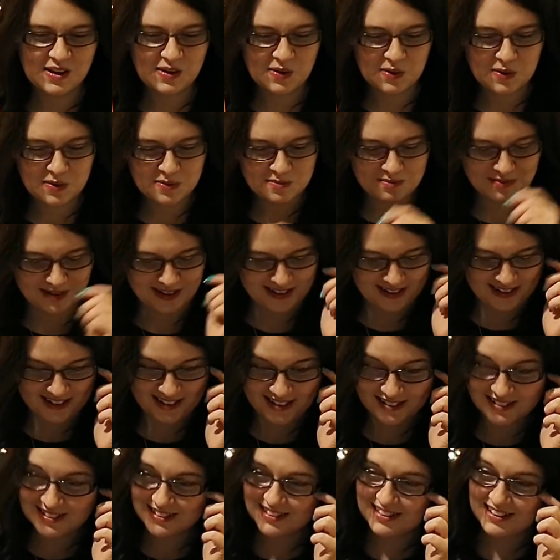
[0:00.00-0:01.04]
oh my
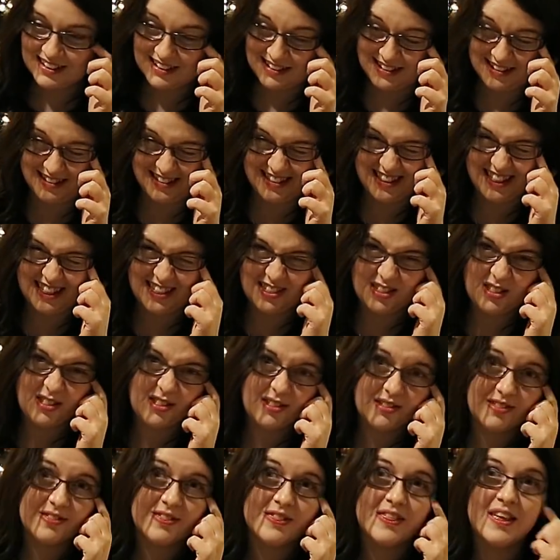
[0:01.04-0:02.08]
gosh, that is
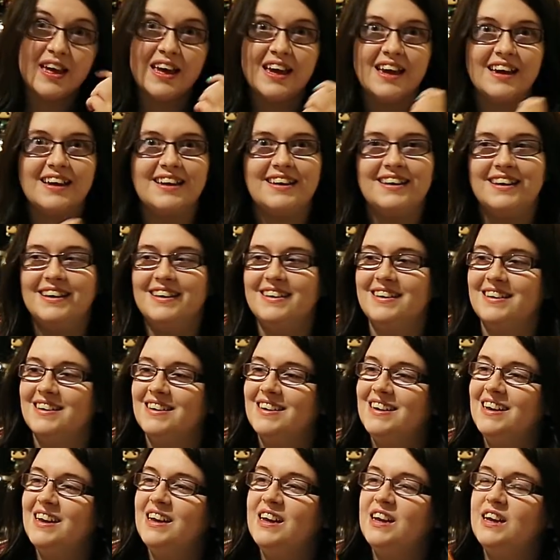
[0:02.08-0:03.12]
thick.
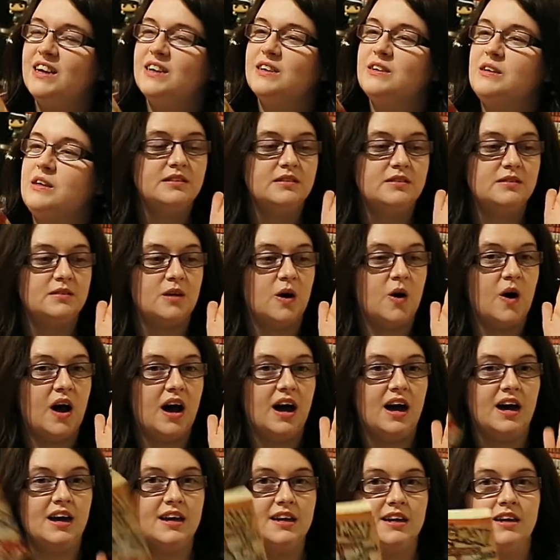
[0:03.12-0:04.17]
So
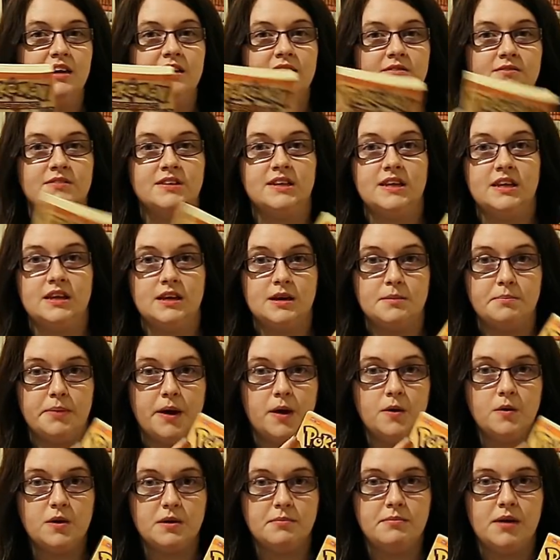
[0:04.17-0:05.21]
I really like
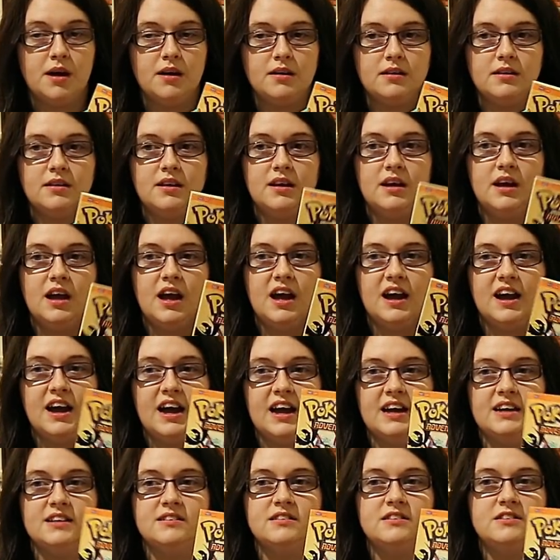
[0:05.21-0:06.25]
Pokemon,
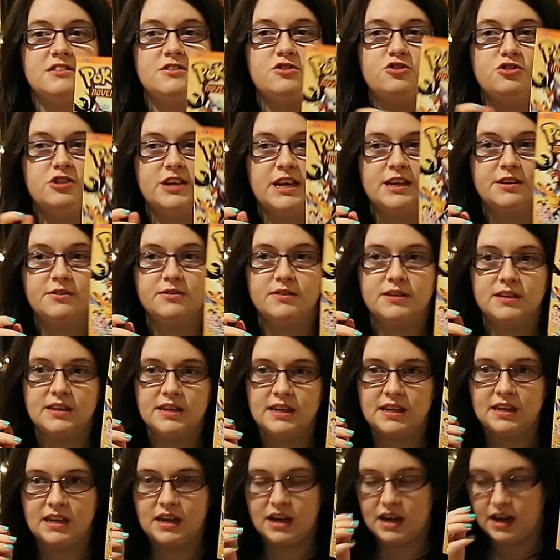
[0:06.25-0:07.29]
and
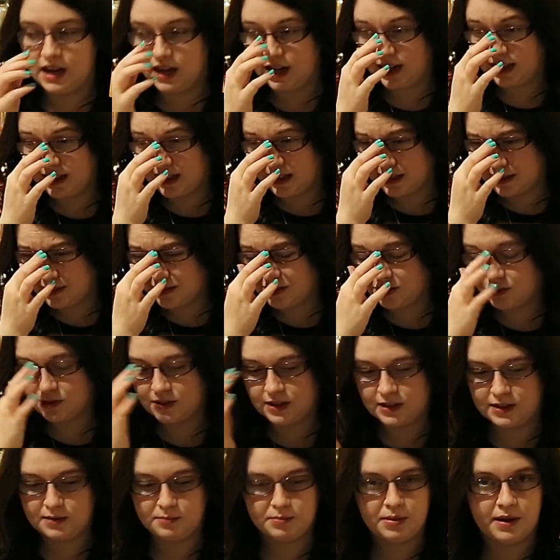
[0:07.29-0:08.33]
generally I like to try
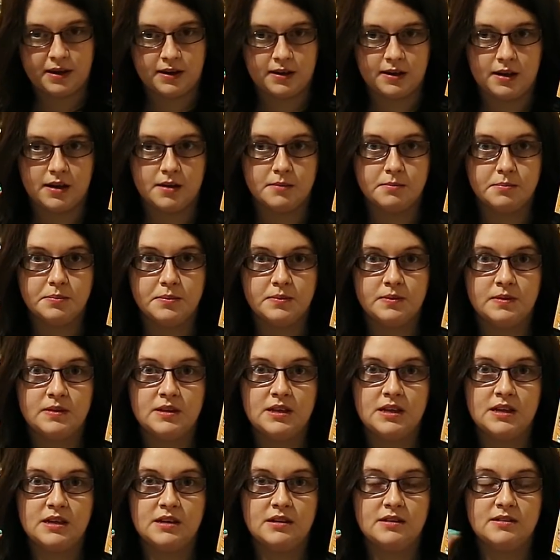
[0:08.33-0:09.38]
and pick up
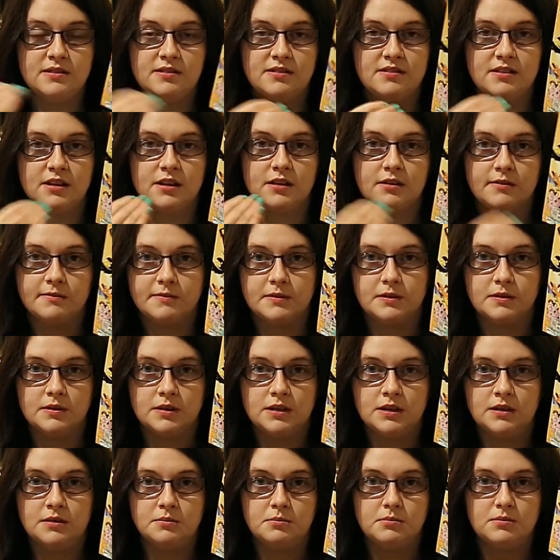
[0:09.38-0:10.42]
the single
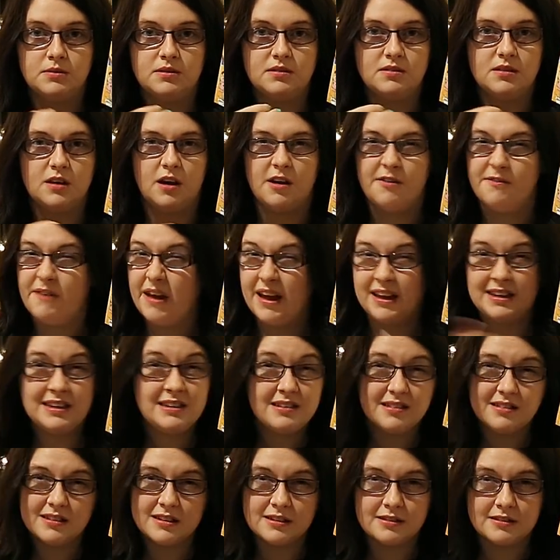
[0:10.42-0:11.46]
volumes of any
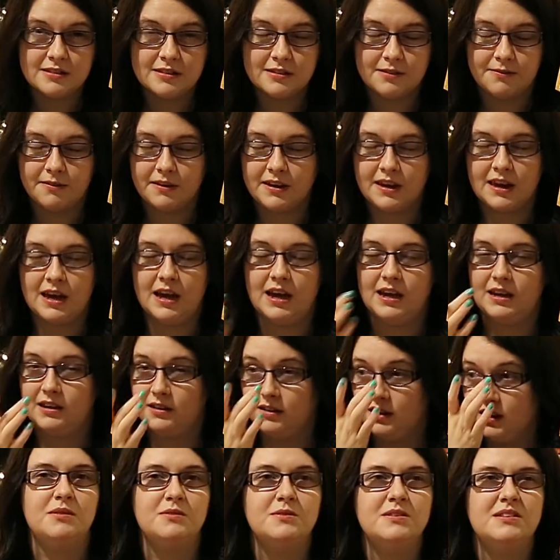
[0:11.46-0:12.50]
series if I can.
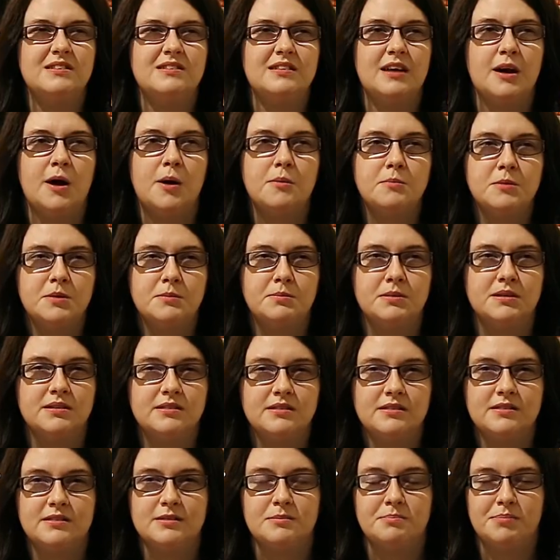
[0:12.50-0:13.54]
I wouldn't say
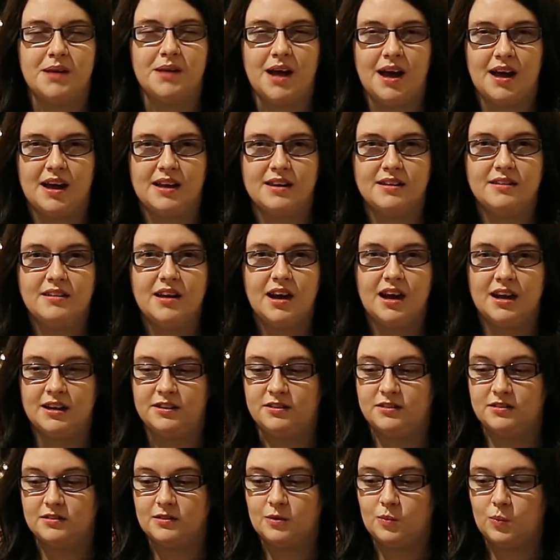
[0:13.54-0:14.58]
omnibuses are bad, I
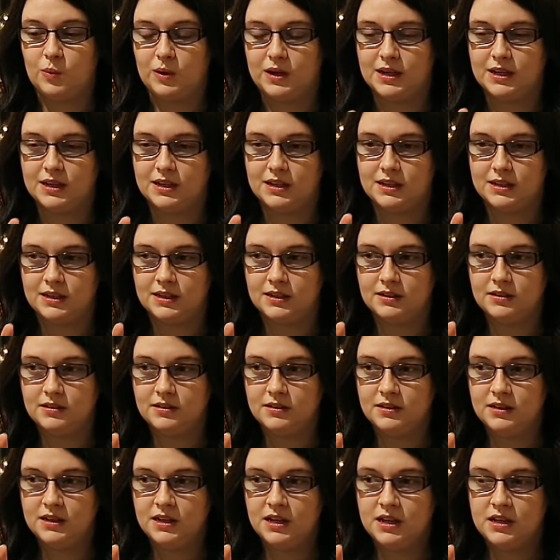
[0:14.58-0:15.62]
just quite like
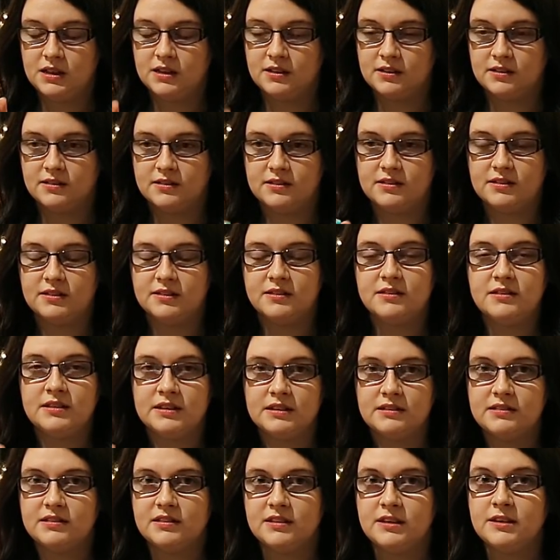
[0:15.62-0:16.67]
the
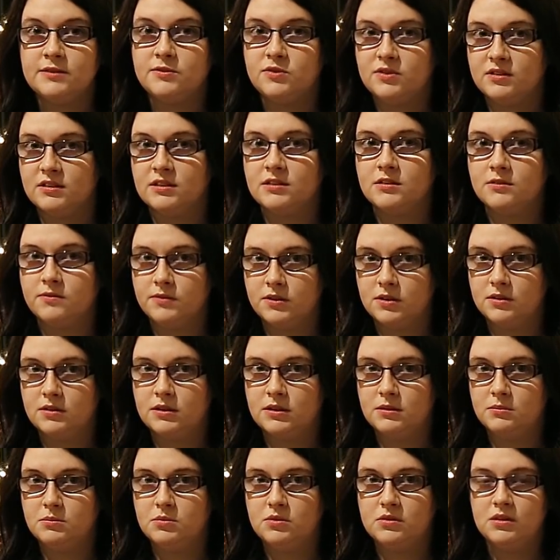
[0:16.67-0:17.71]
consistency of single
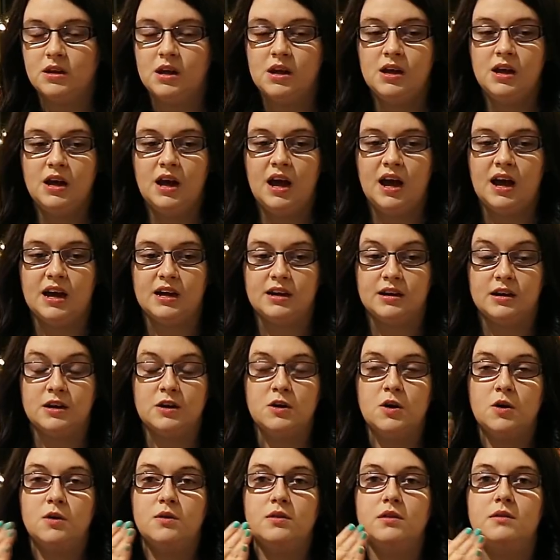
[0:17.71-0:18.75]
volumes, and I
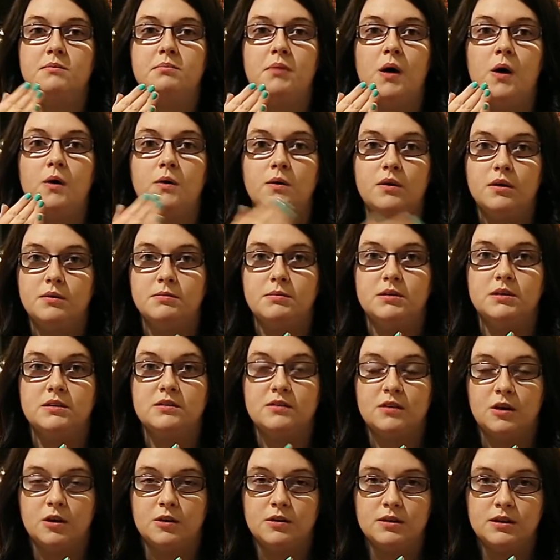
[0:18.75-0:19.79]
know that Pokemon is
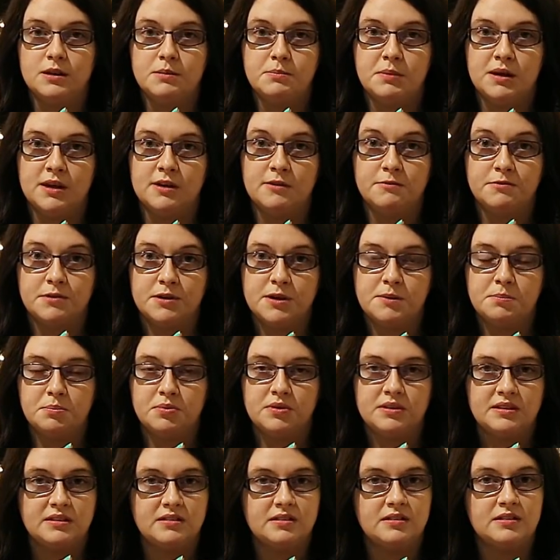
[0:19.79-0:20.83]
currently being
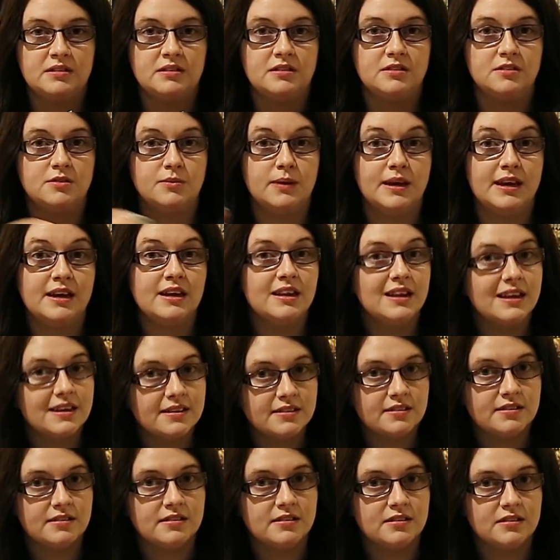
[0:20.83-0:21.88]
reprinted into a
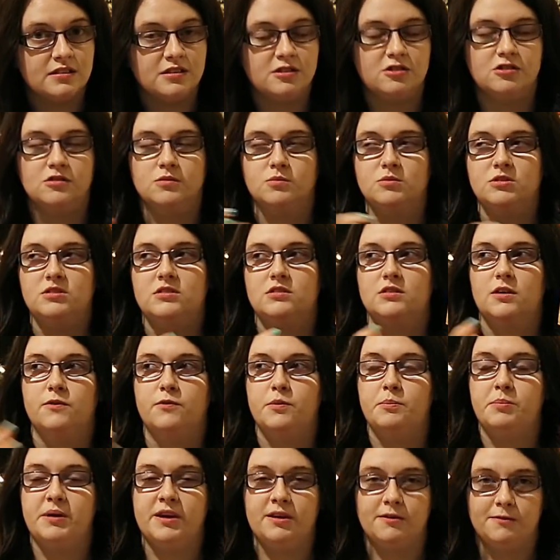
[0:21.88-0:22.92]
collector's edition, which is sort of a
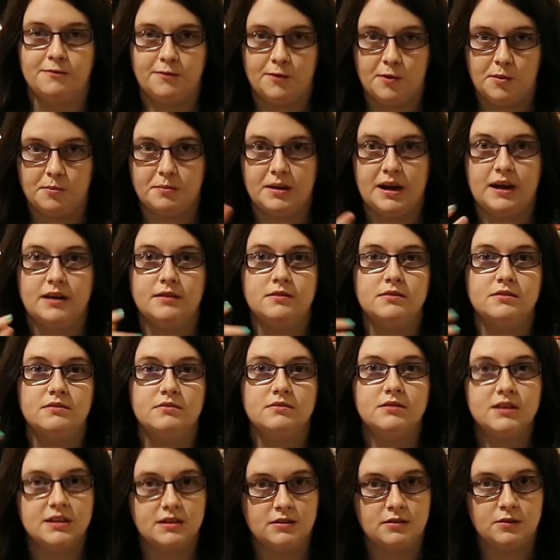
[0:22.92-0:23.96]
bigger format,
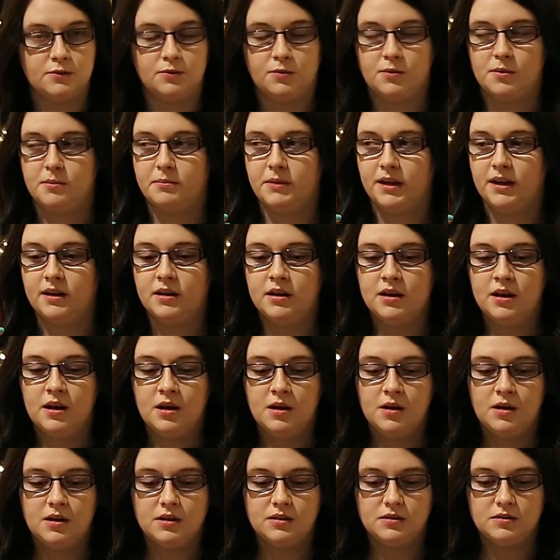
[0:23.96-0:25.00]
nicer format.
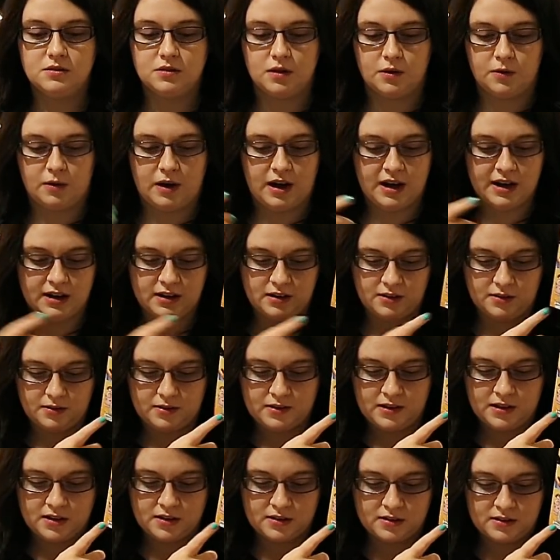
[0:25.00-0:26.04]
So I don't
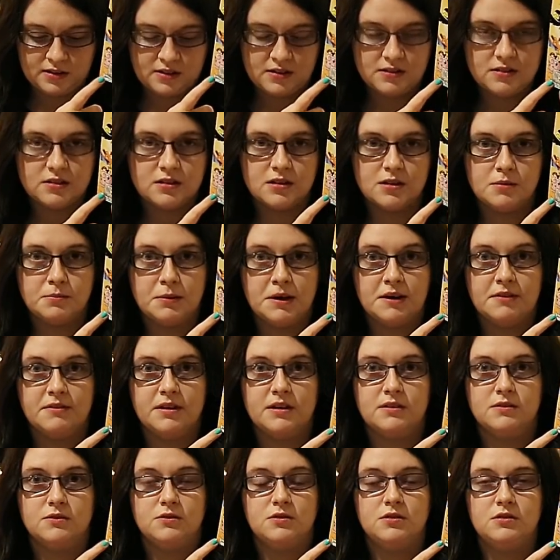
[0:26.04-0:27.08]
think these are going to be
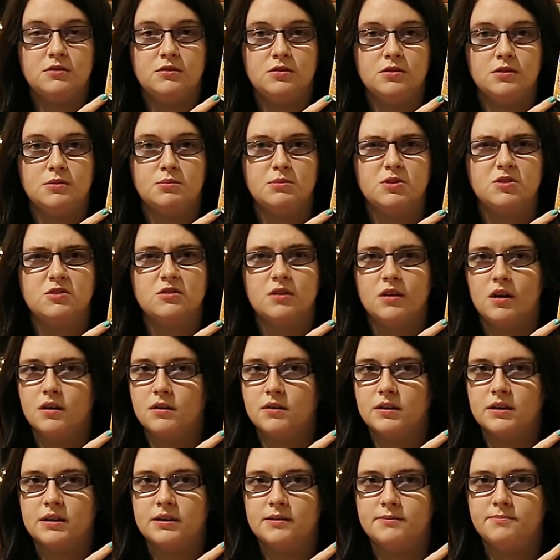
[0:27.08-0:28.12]
around too much
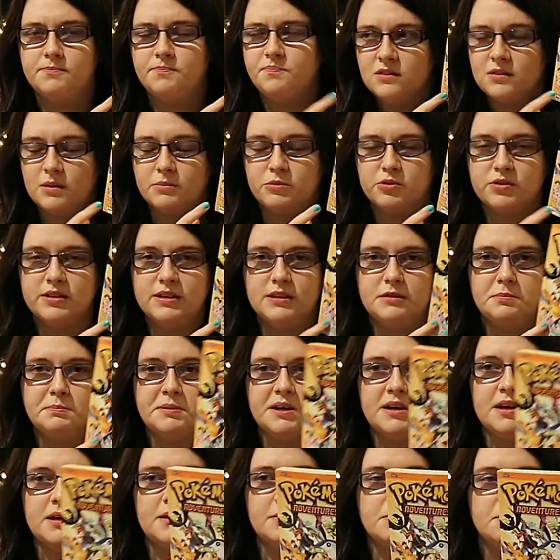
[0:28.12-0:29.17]
longer. So I'm trying to
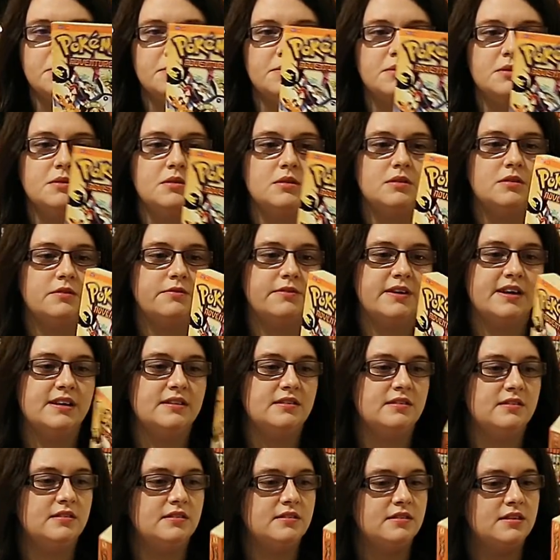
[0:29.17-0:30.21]
pick up the
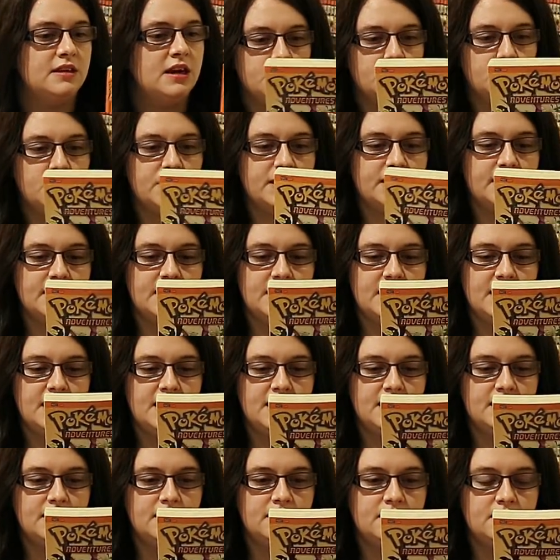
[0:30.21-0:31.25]
rest while I
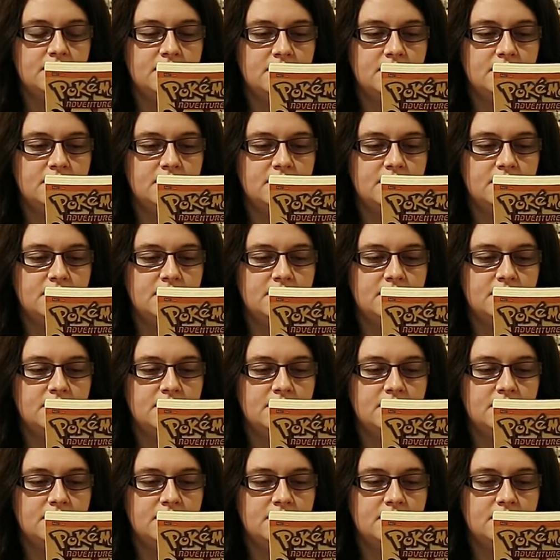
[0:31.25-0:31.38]
can,